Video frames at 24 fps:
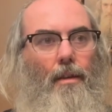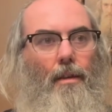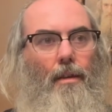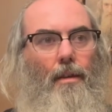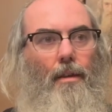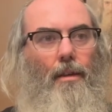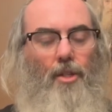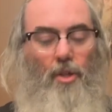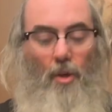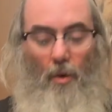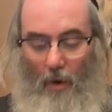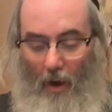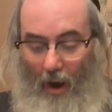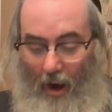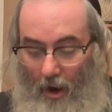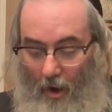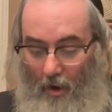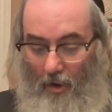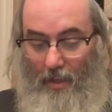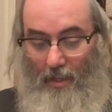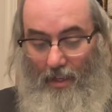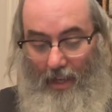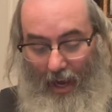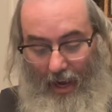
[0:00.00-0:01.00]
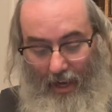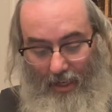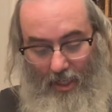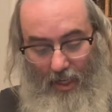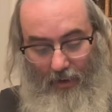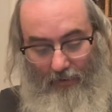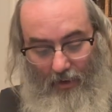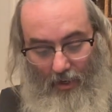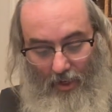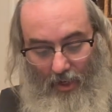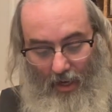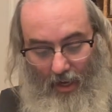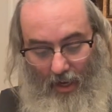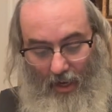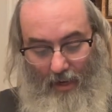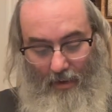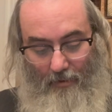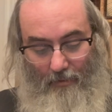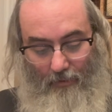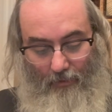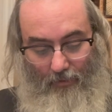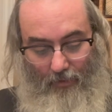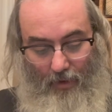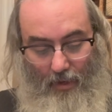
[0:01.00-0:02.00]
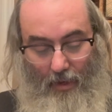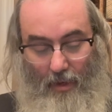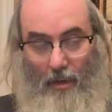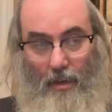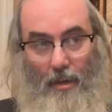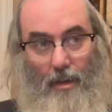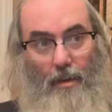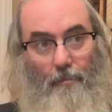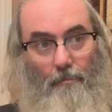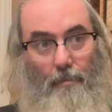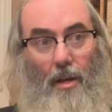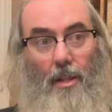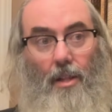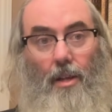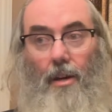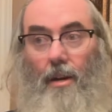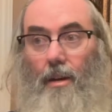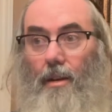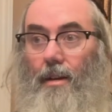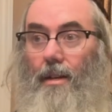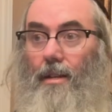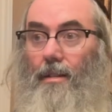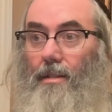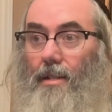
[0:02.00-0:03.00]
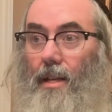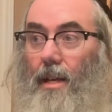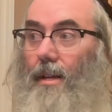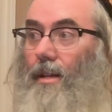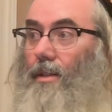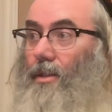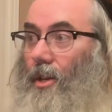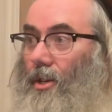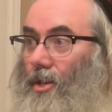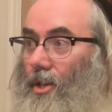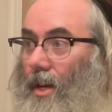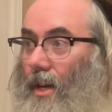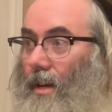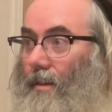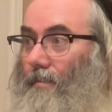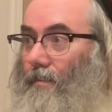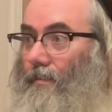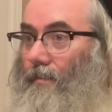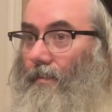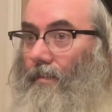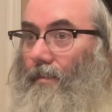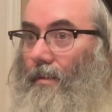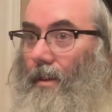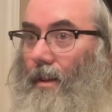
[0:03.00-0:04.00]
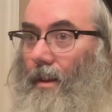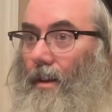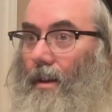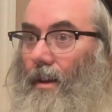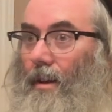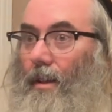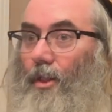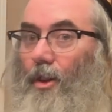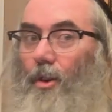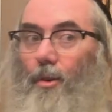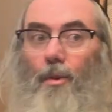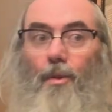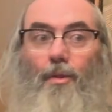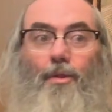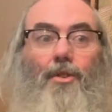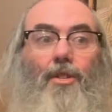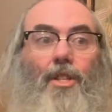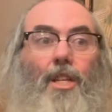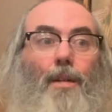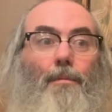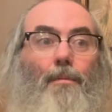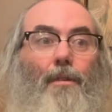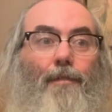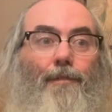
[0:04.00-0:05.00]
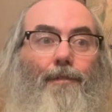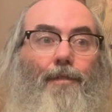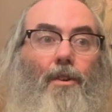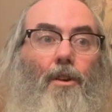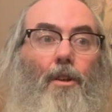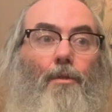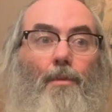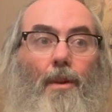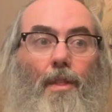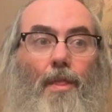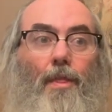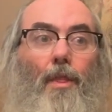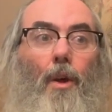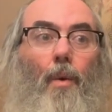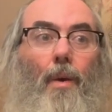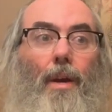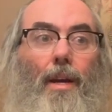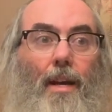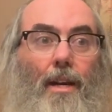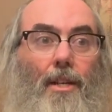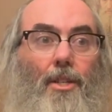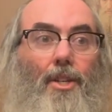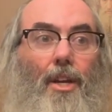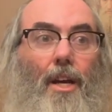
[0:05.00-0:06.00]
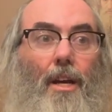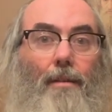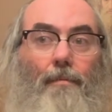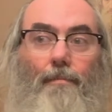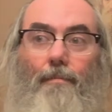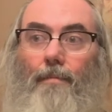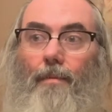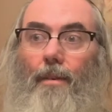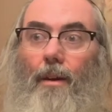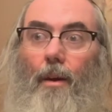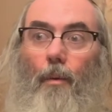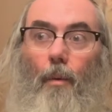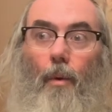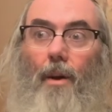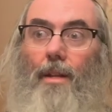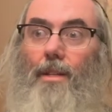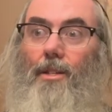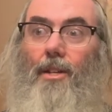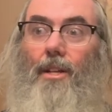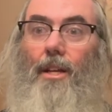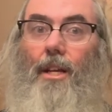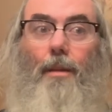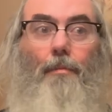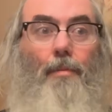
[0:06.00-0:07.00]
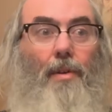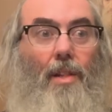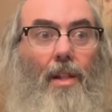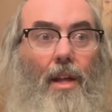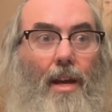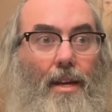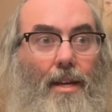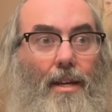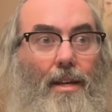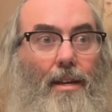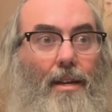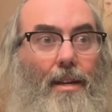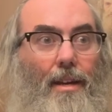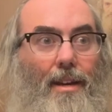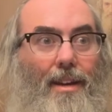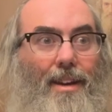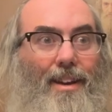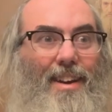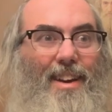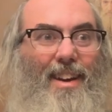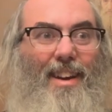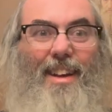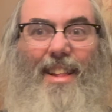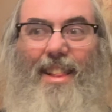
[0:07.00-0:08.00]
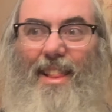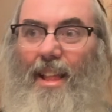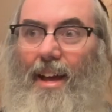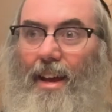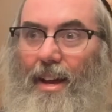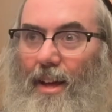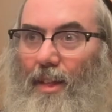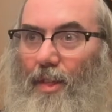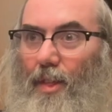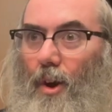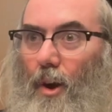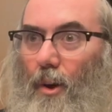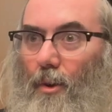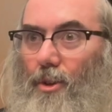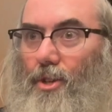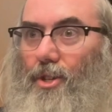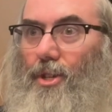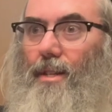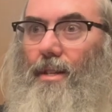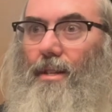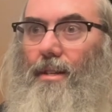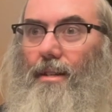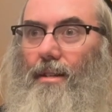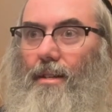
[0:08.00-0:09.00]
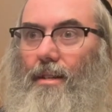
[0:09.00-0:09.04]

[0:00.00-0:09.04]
So our das of Hashem, Mala Aretz Deas Hashem, the earth is going to be filled with knowing Hashem. What's it going to be like? Like the ocean.